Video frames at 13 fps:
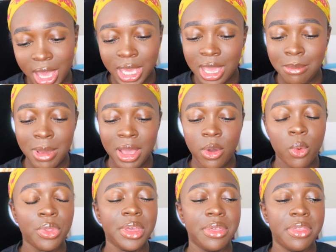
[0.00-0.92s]
Again, my
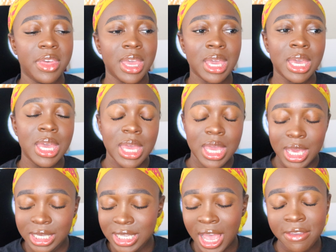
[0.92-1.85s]
only thing
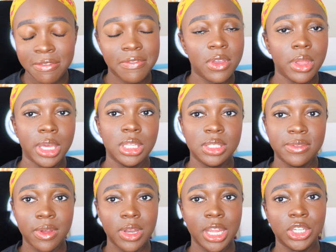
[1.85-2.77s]
is I feel like this
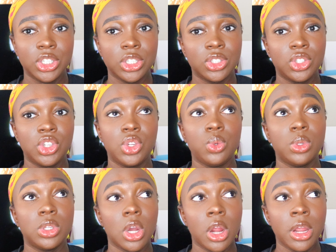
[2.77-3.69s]
foundation is too
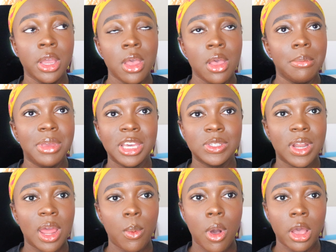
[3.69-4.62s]
dark, because when
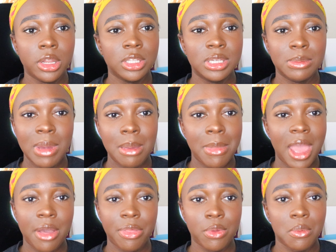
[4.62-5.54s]
I walked into my
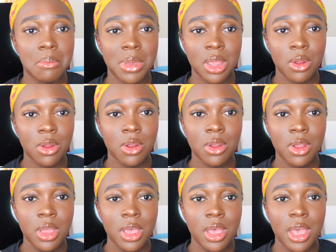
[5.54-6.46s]
bathroom
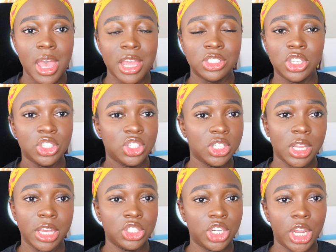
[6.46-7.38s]
mirror and just to,
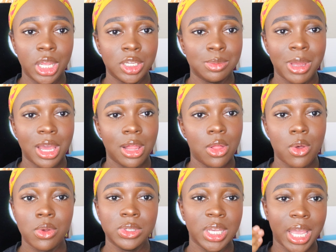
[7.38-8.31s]
like, change my
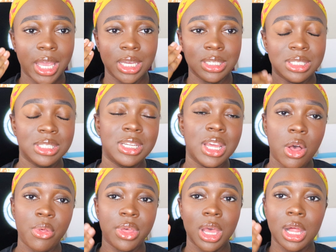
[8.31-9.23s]
clothes, like, I could
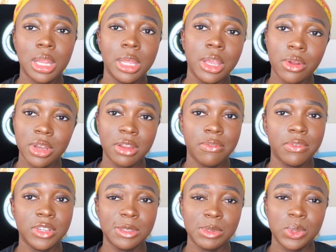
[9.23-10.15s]
tell the clear
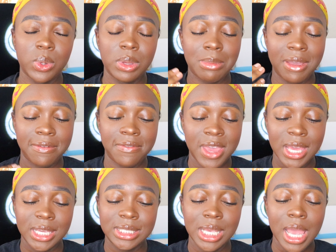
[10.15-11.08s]
difference between my
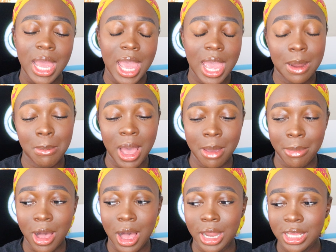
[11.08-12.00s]
face and my
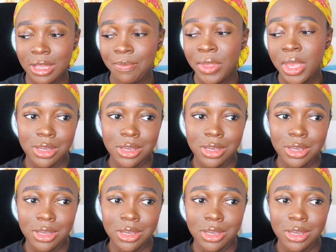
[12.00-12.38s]
body.